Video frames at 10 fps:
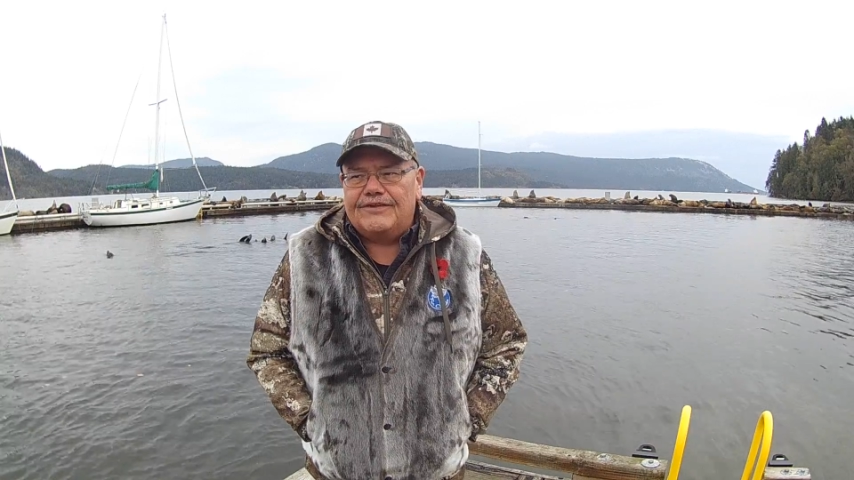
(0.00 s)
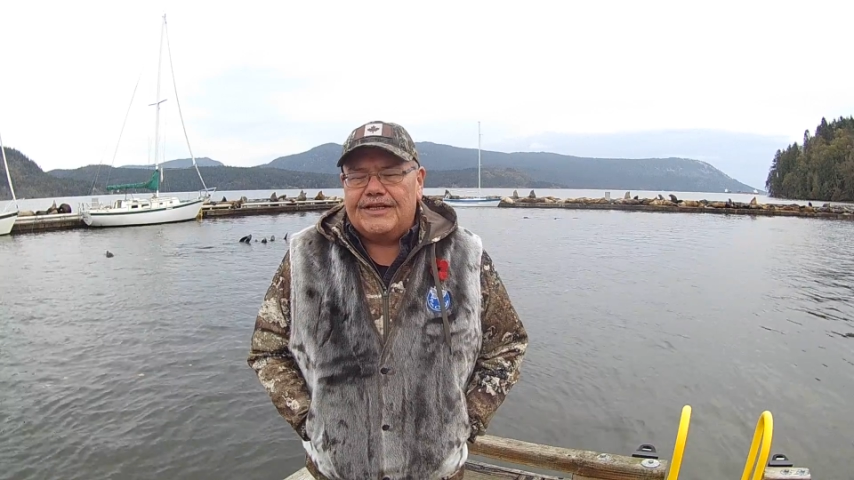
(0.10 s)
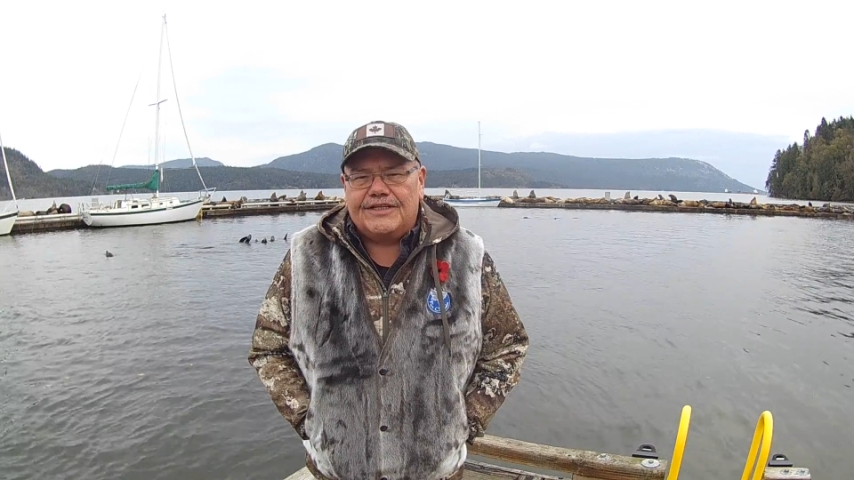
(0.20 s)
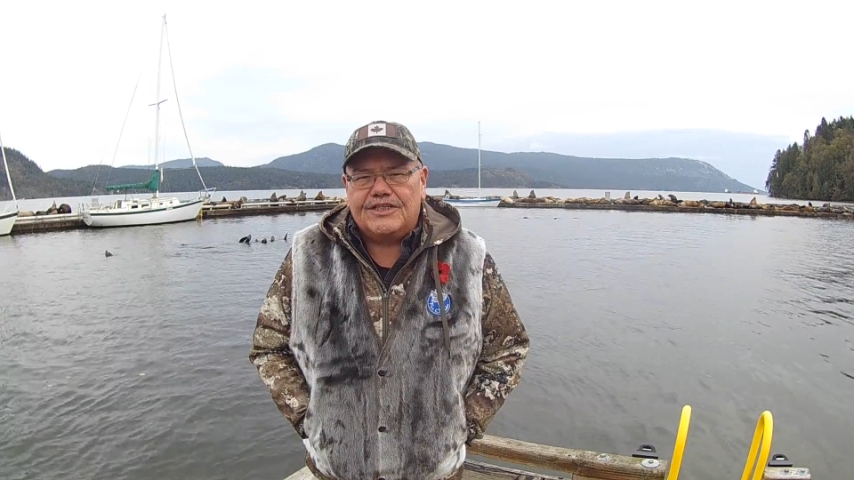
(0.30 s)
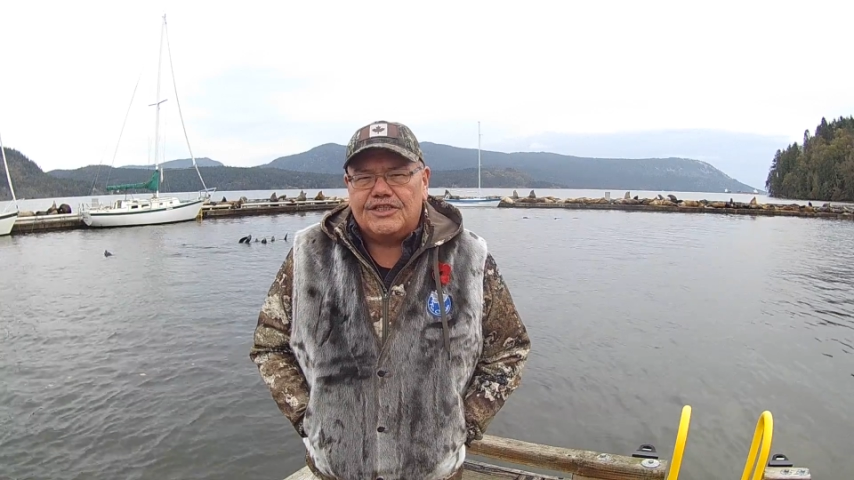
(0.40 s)
the
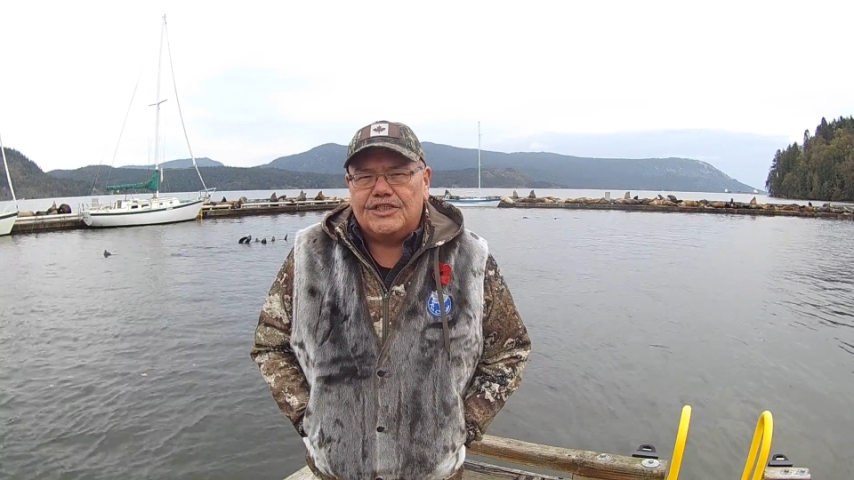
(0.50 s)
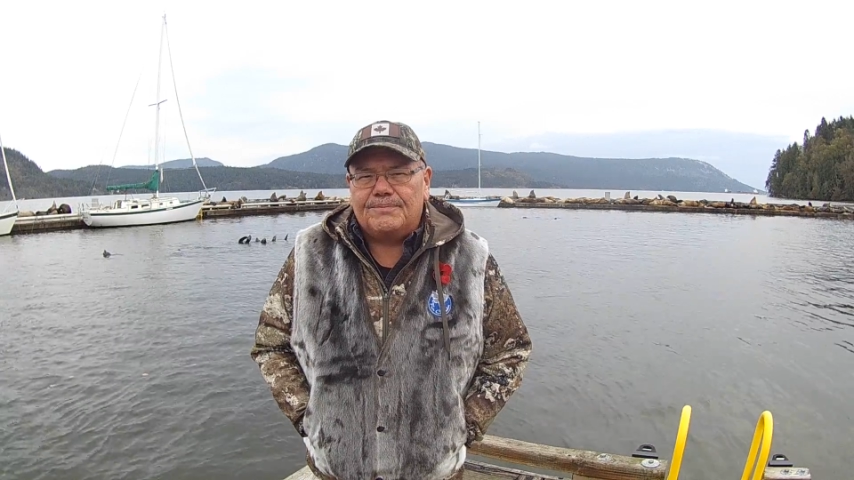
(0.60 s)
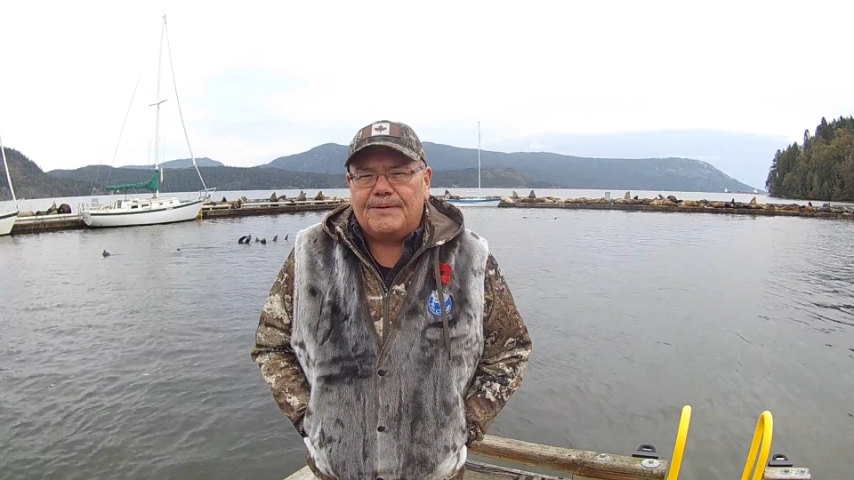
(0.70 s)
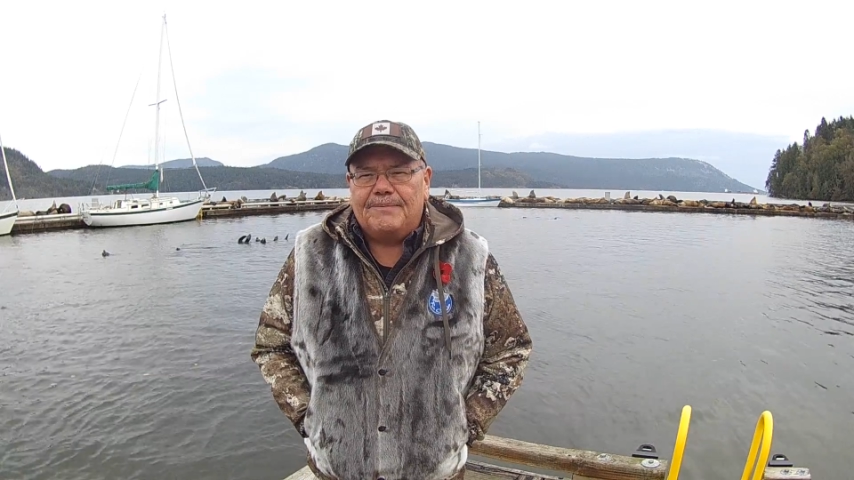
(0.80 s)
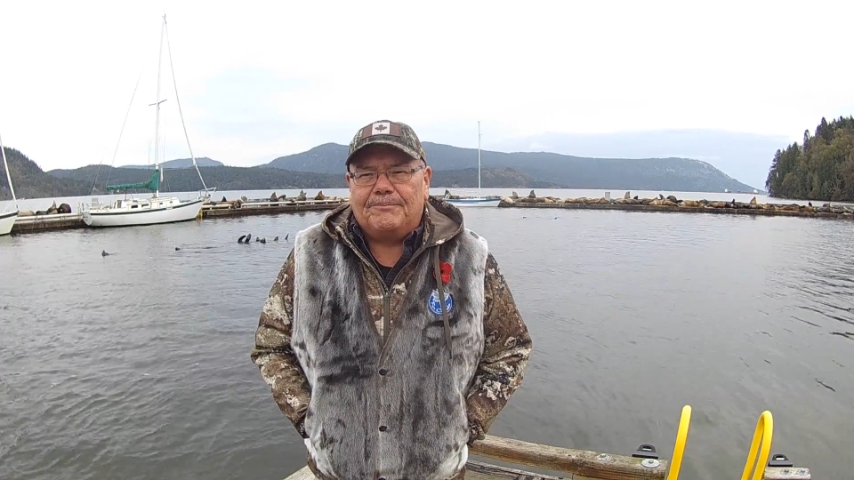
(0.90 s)
indigenous
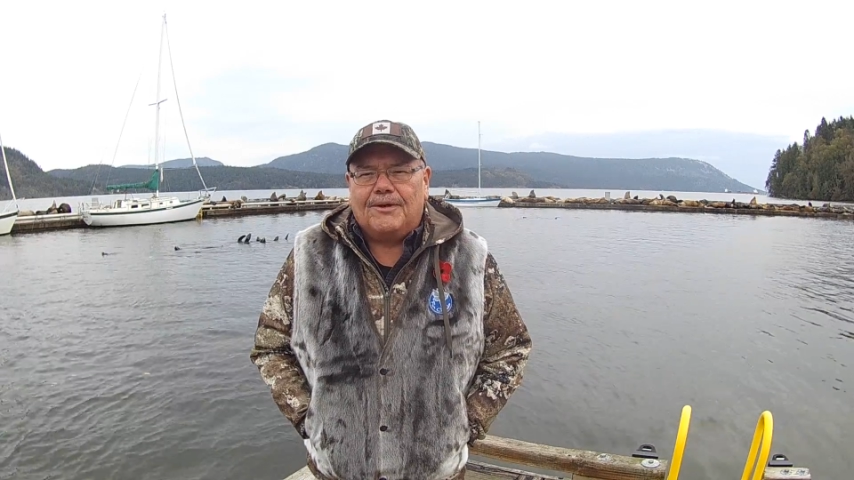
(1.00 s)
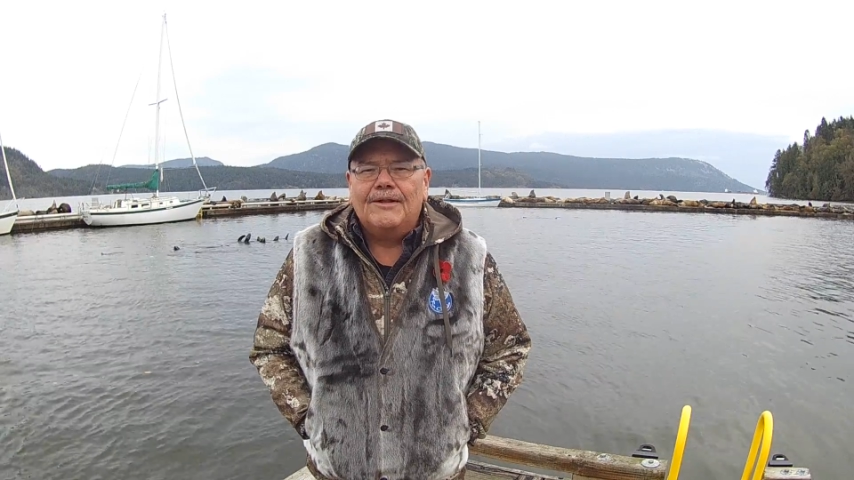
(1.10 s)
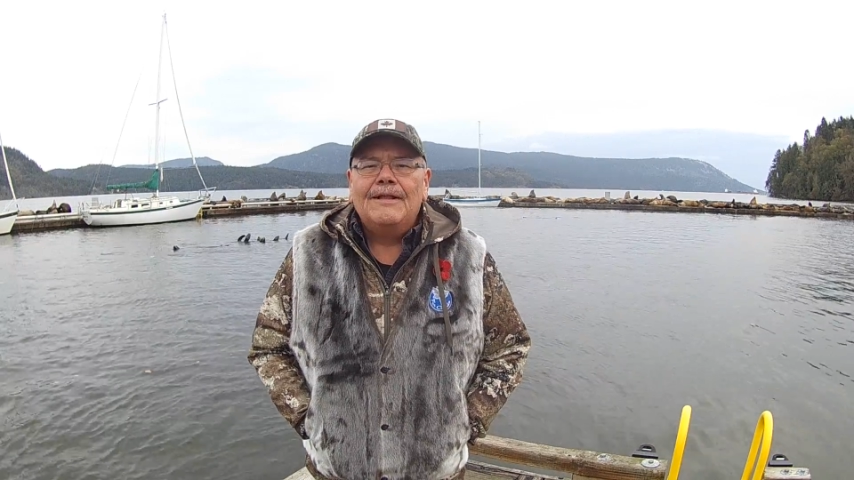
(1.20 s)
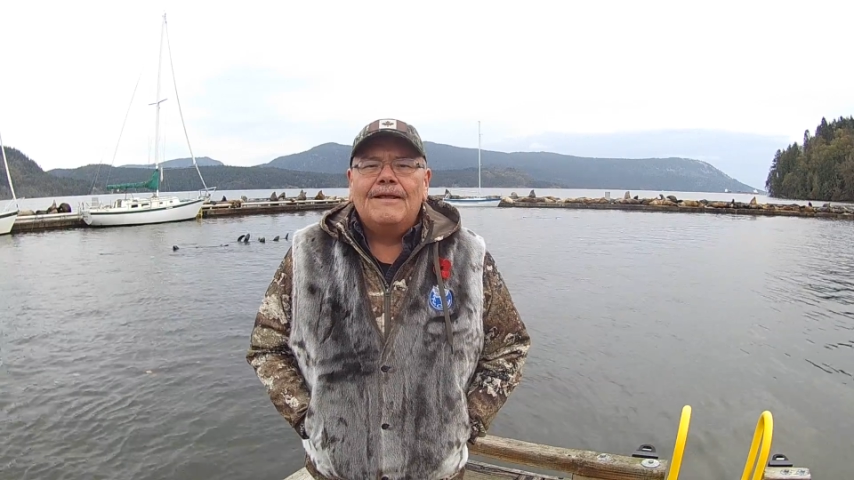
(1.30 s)
people